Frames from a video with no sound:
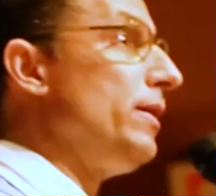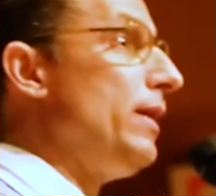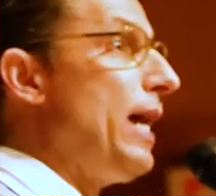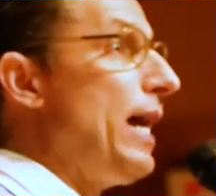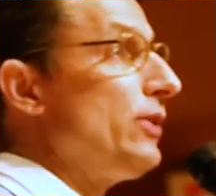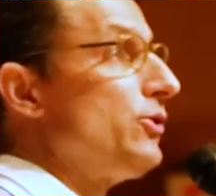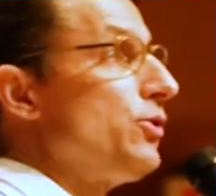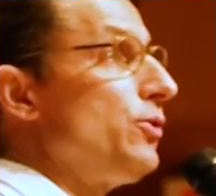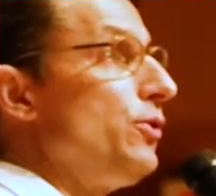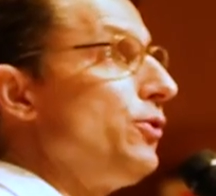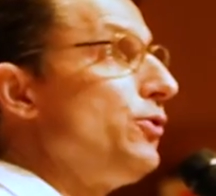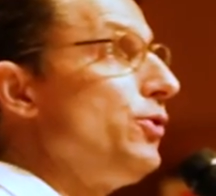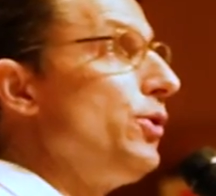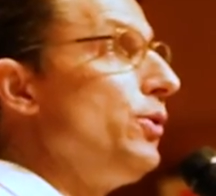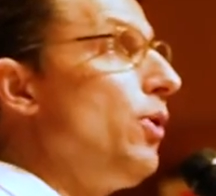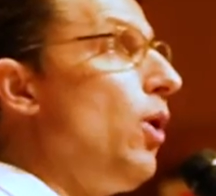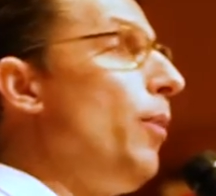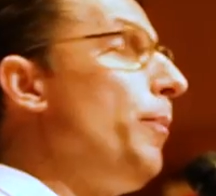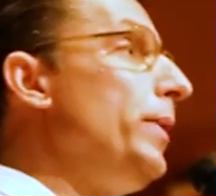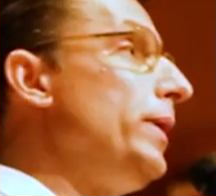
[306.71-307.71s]
went to the
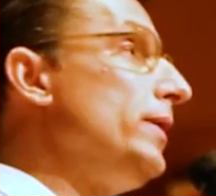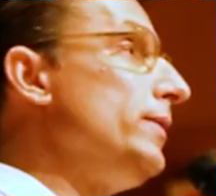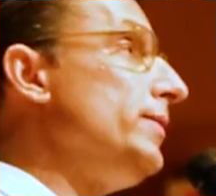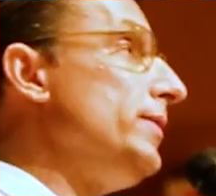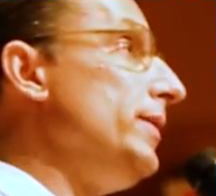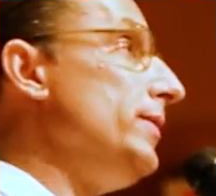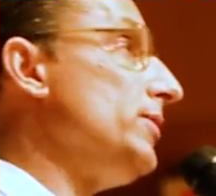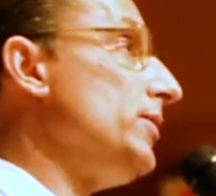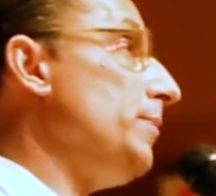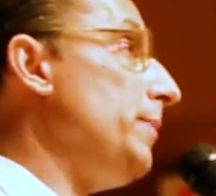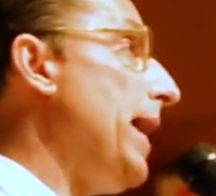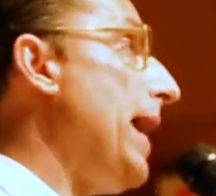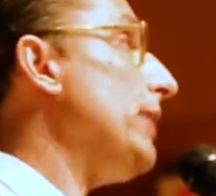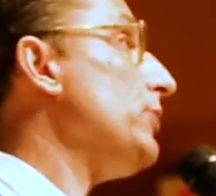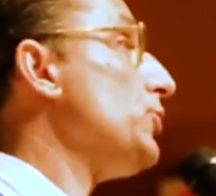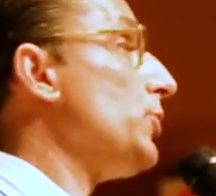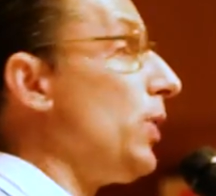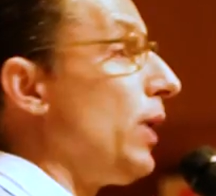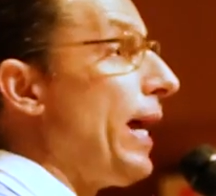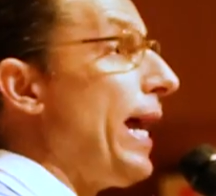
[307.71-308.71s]
National Zoo hoping to see some
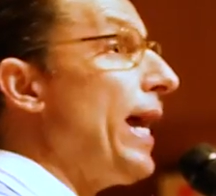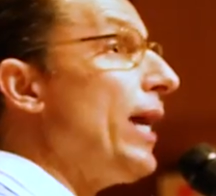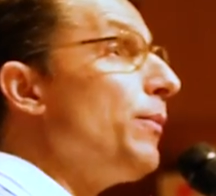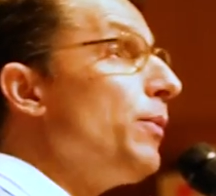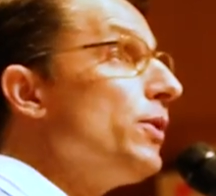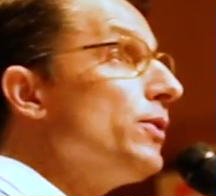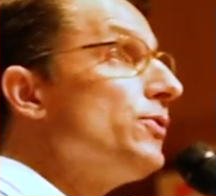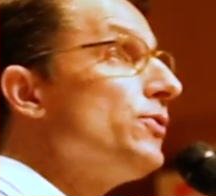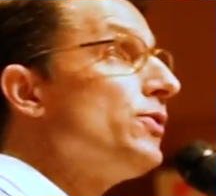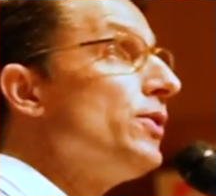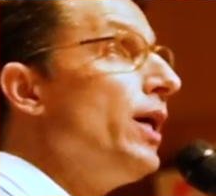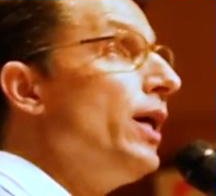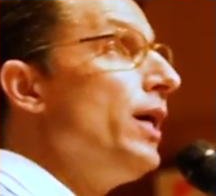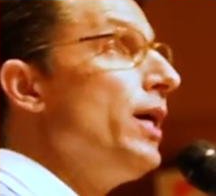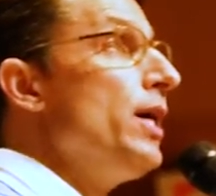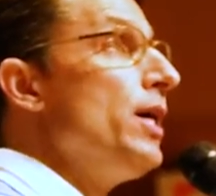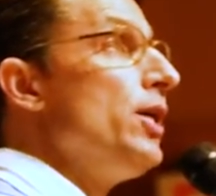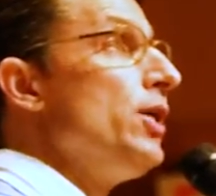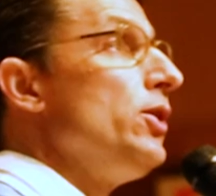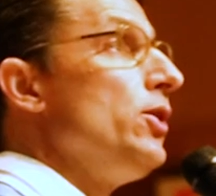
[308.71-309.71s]
national
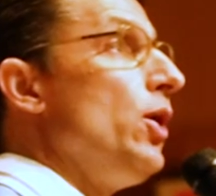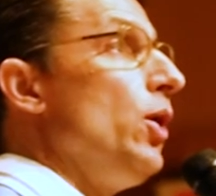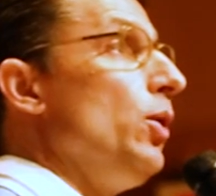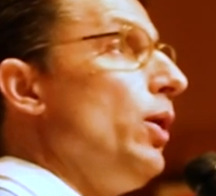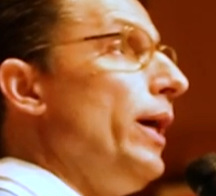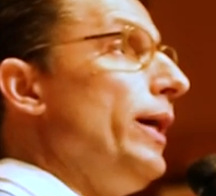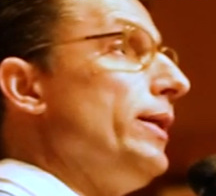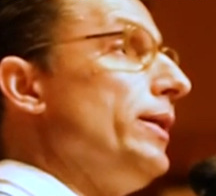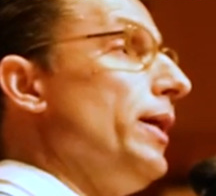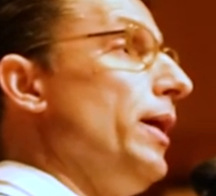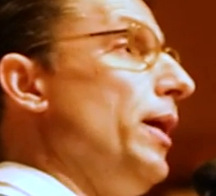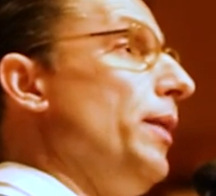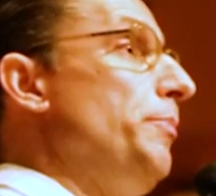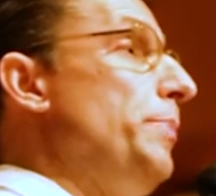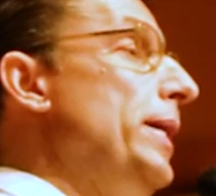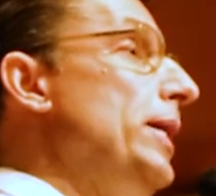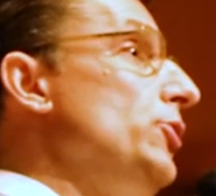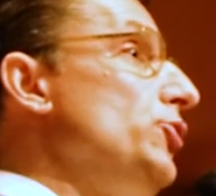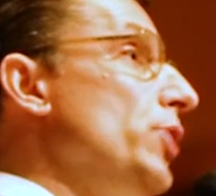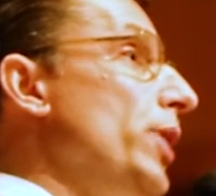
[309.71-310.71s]
animals, you know, like
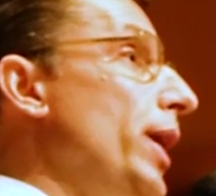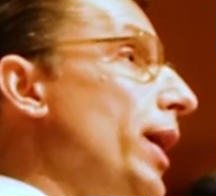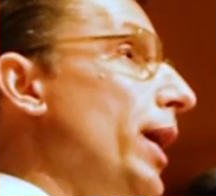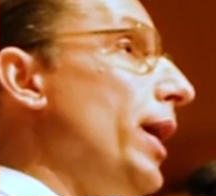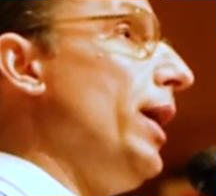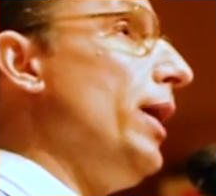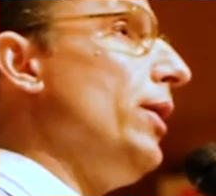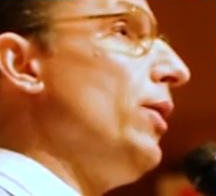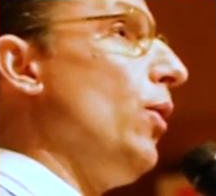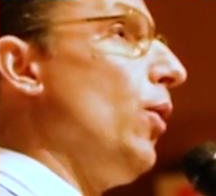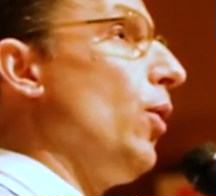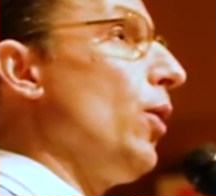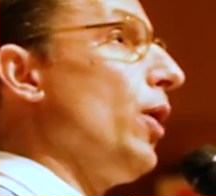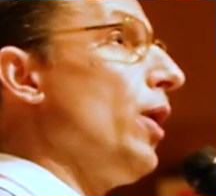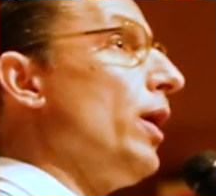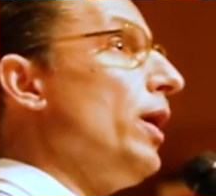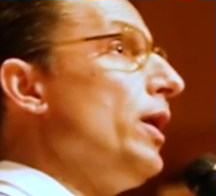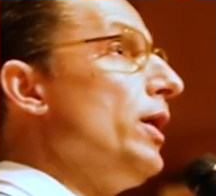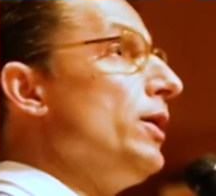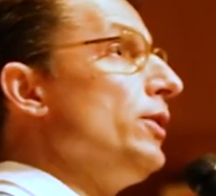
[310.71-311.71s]
a pigeon
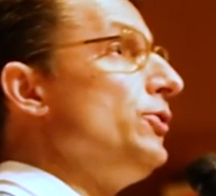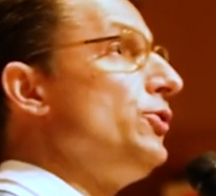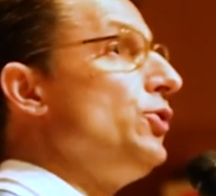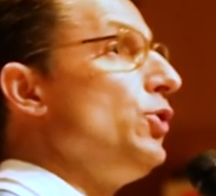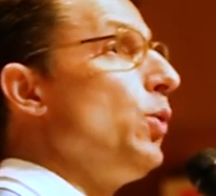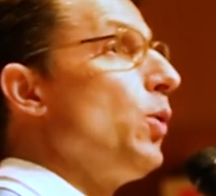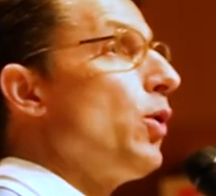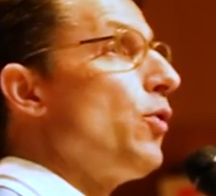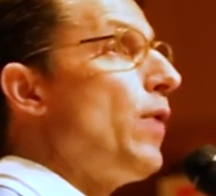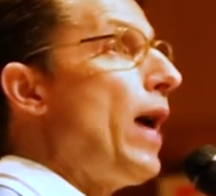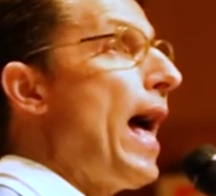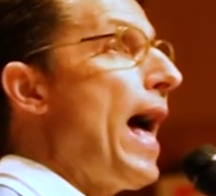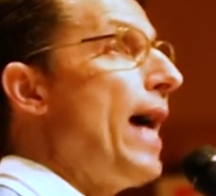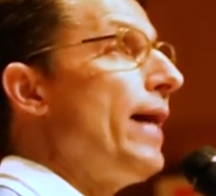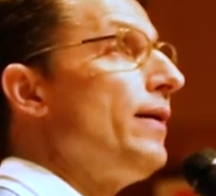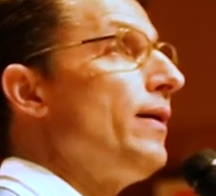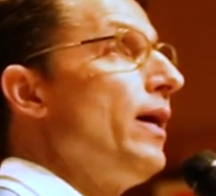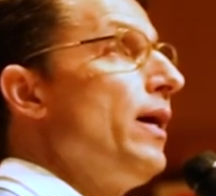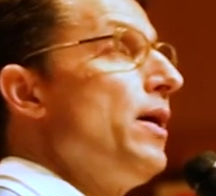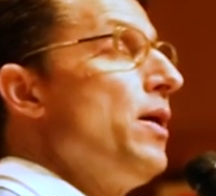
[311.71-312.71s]
or a sewer
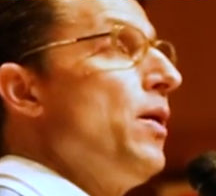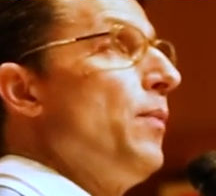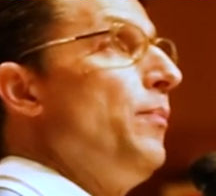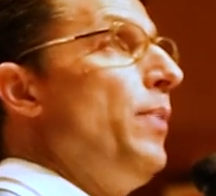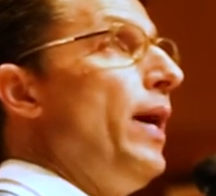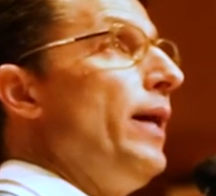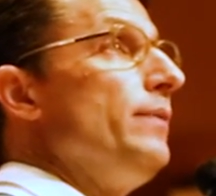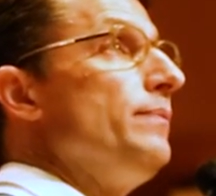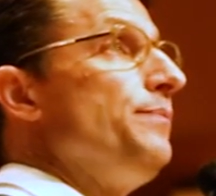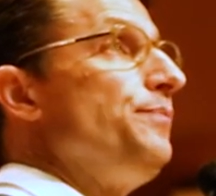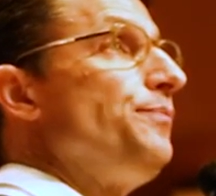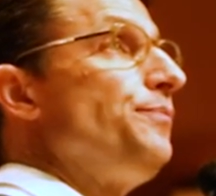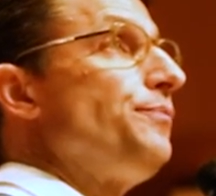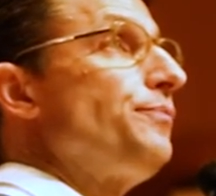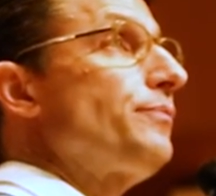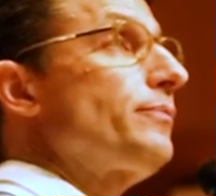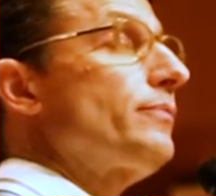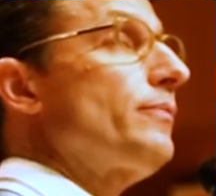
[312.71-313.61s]
rat. But